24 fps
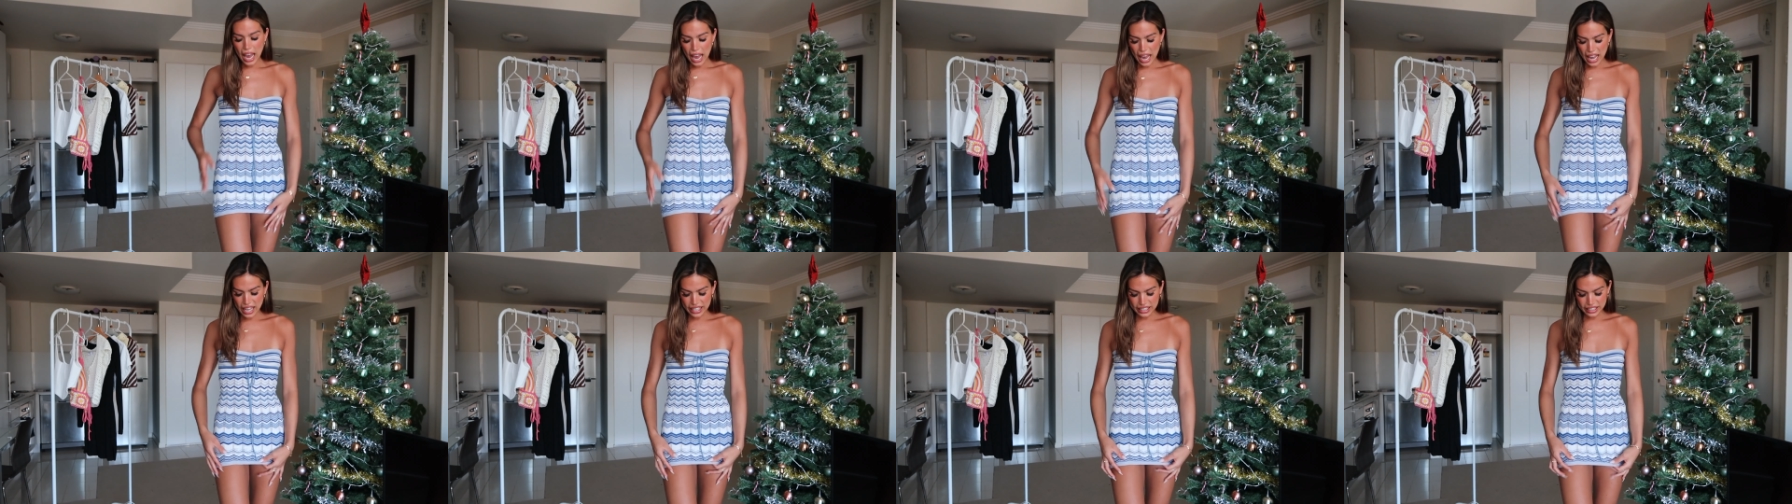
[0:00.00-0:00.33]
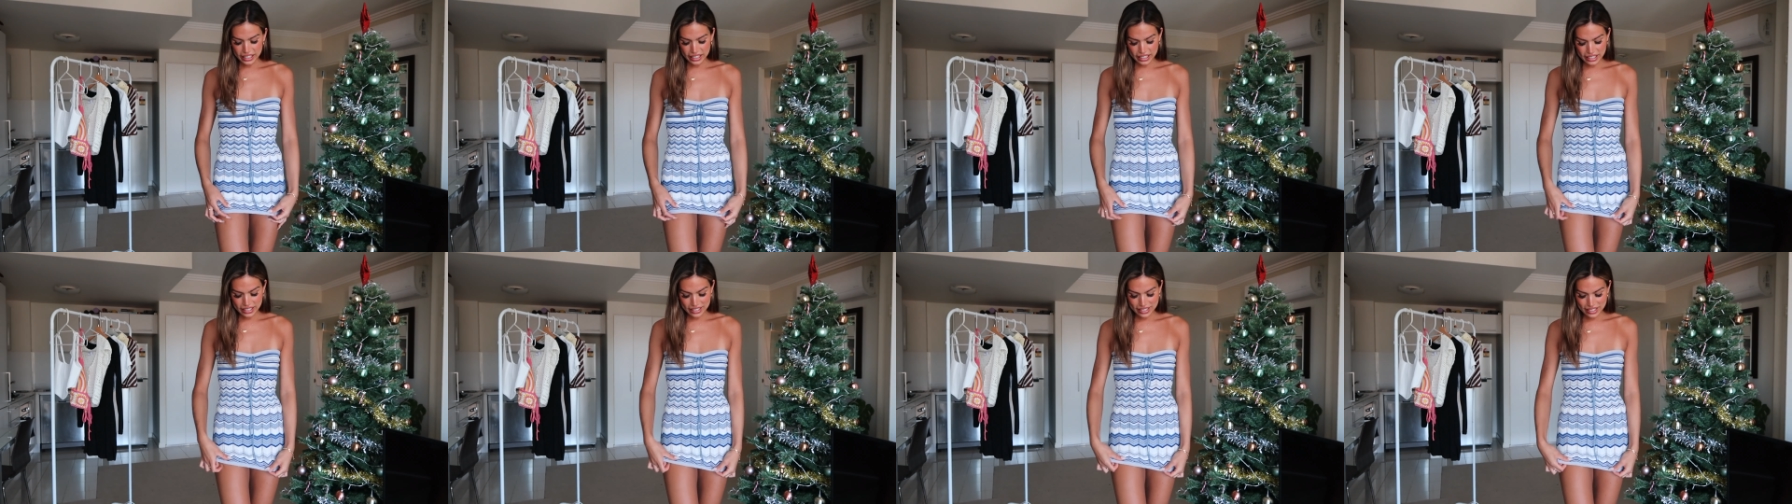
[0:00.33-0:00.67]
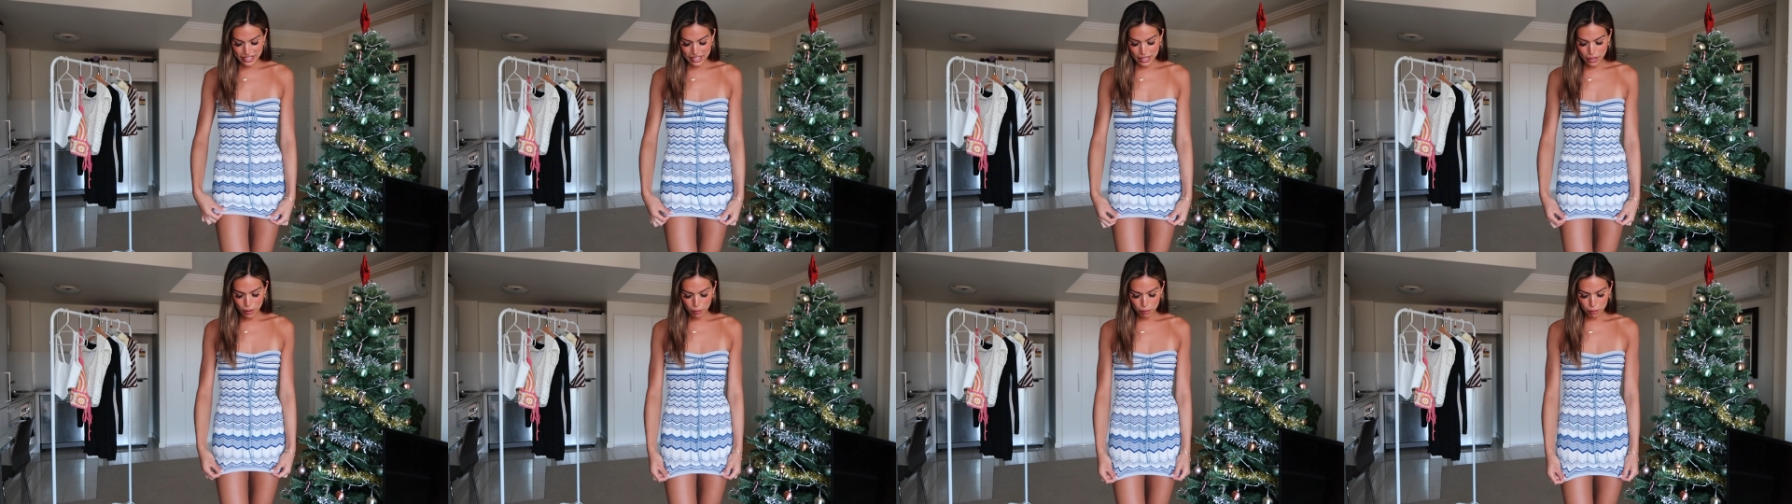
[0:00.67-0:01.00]
and it is
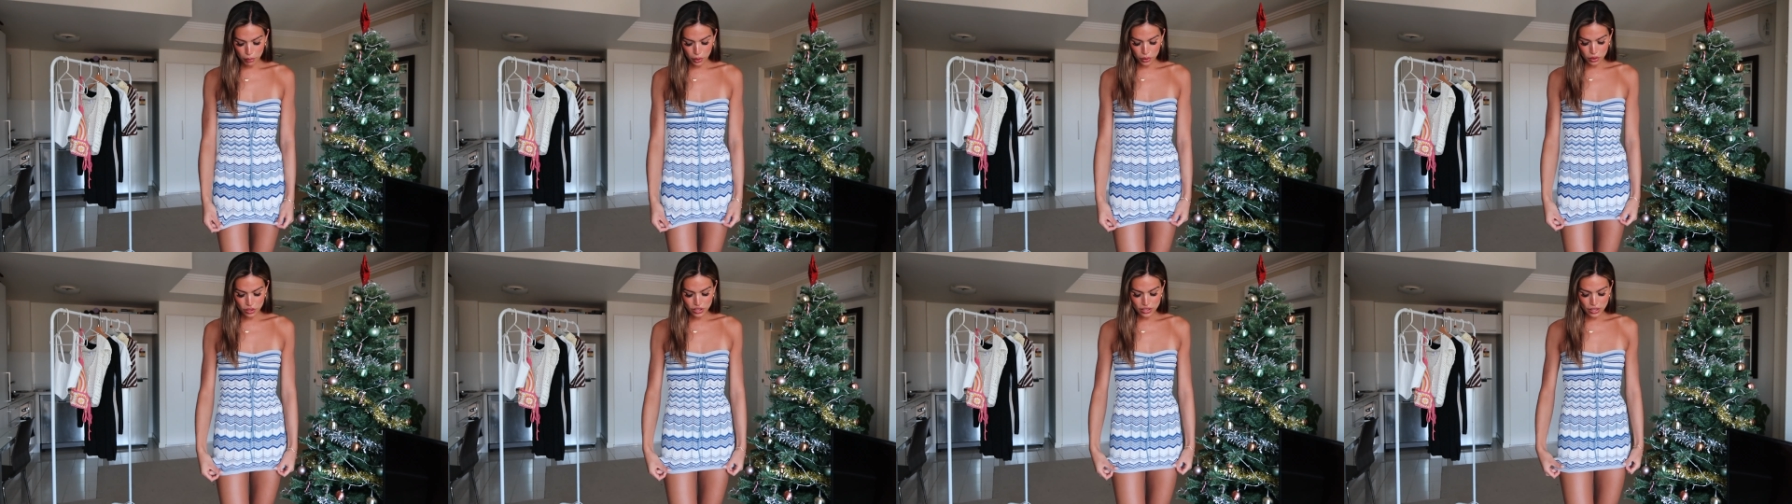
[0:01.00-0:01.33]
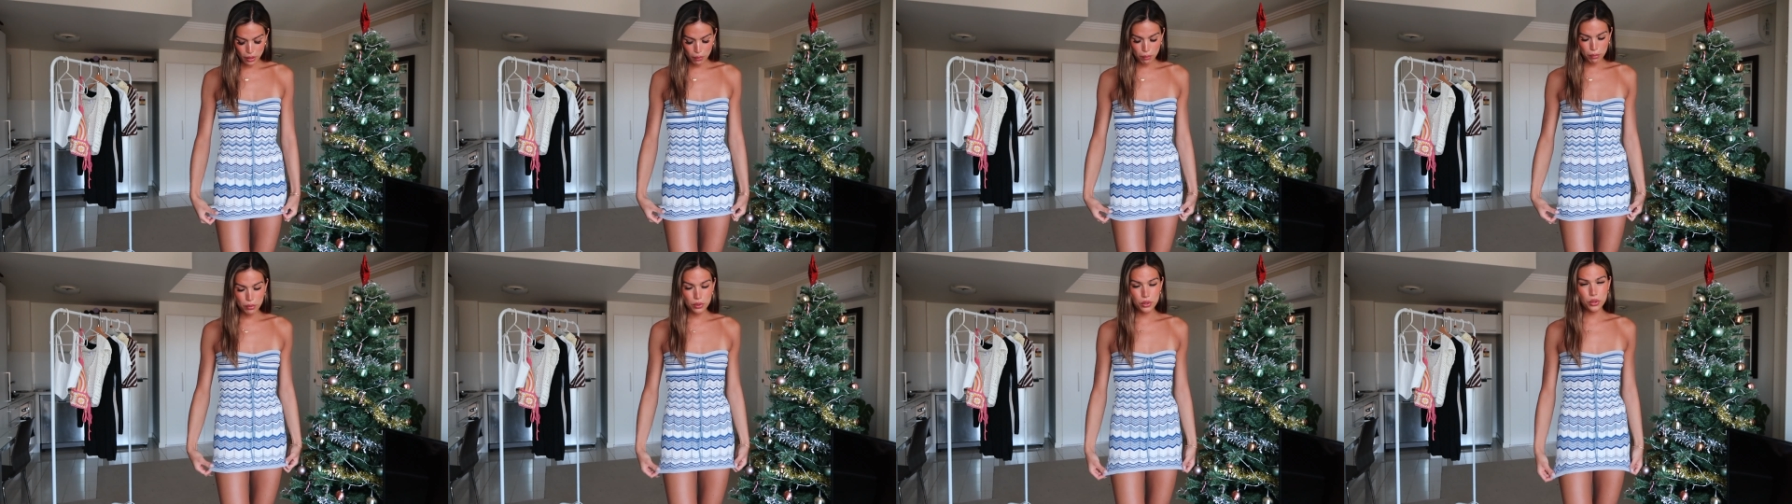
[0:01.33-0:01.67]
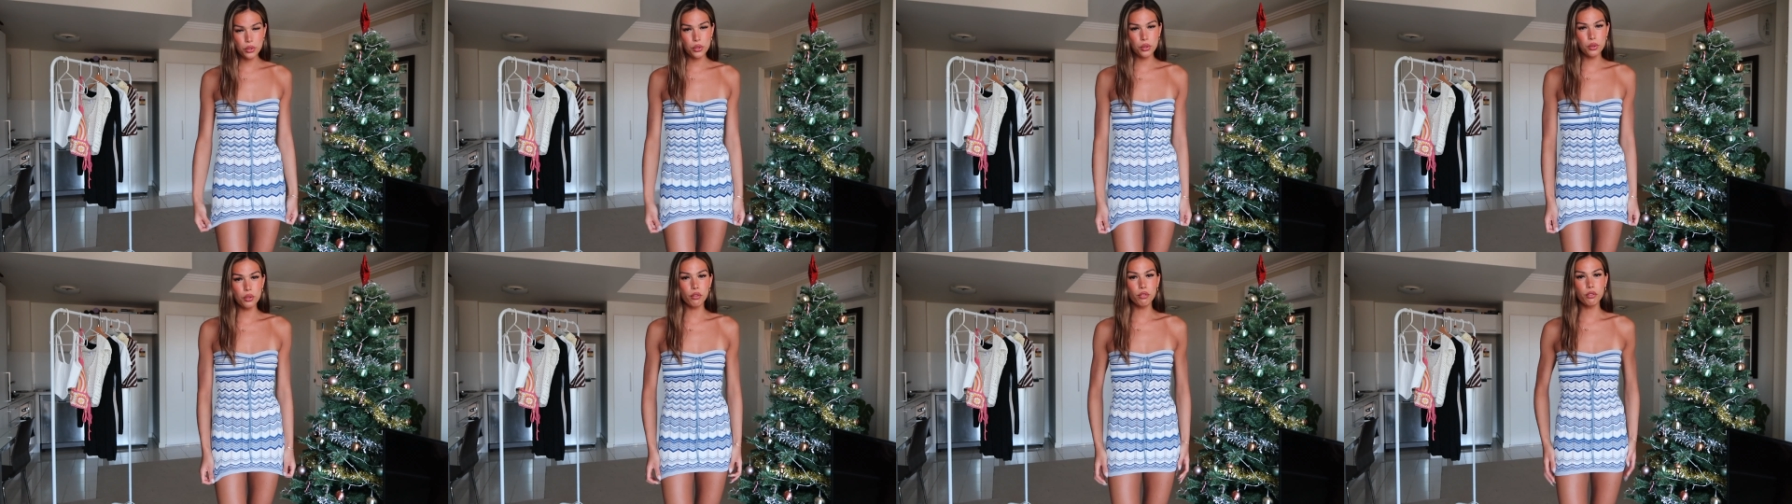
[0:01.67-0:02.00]
the most
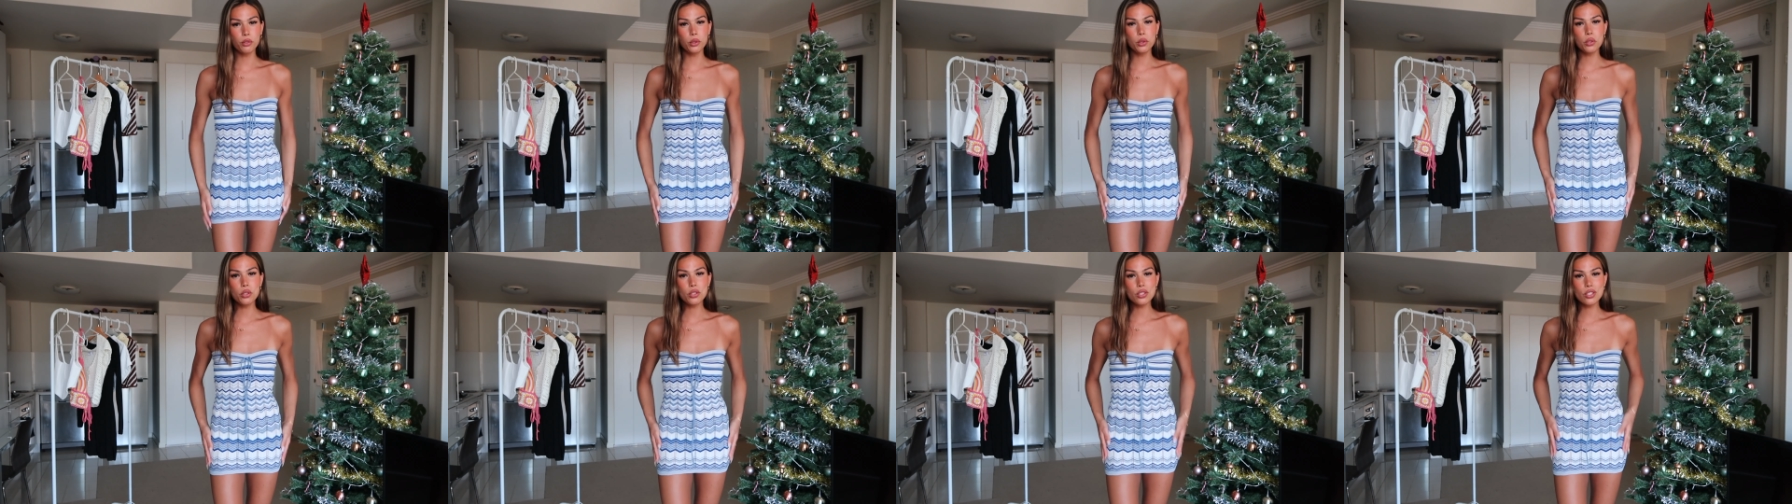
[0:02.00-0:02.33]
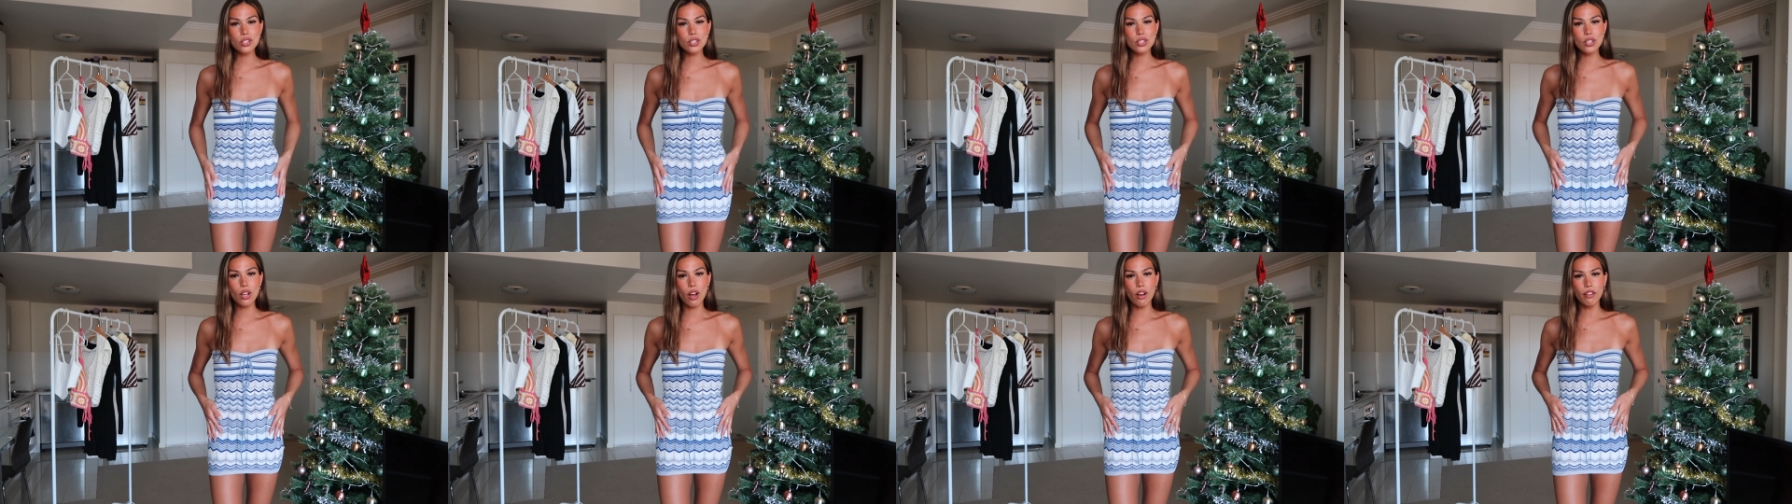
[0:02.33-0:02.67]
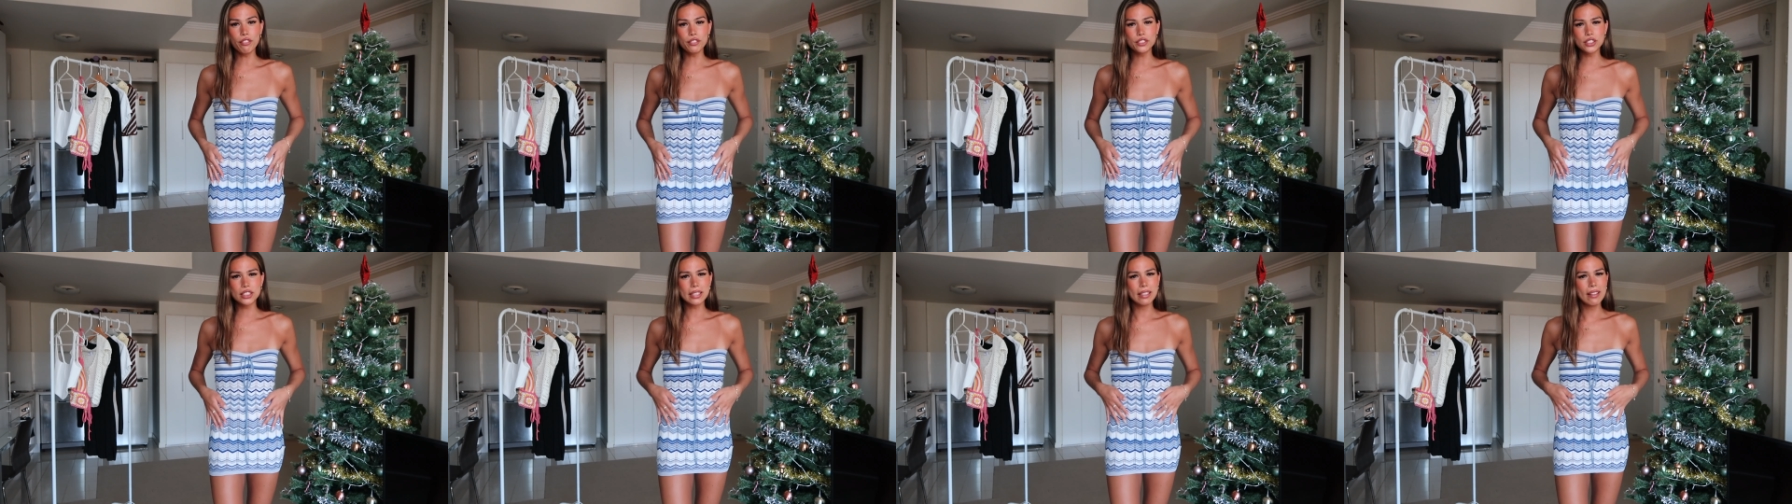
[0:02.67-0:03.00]
beautiful,
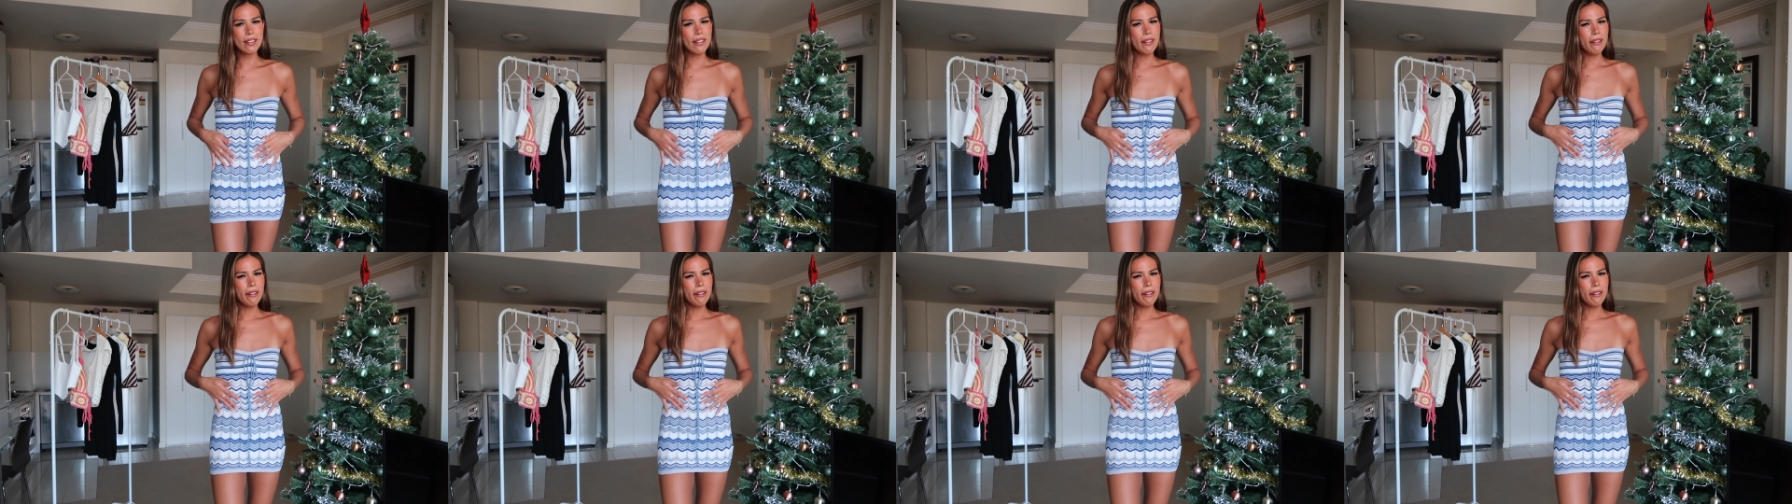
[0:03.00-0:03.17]
soft,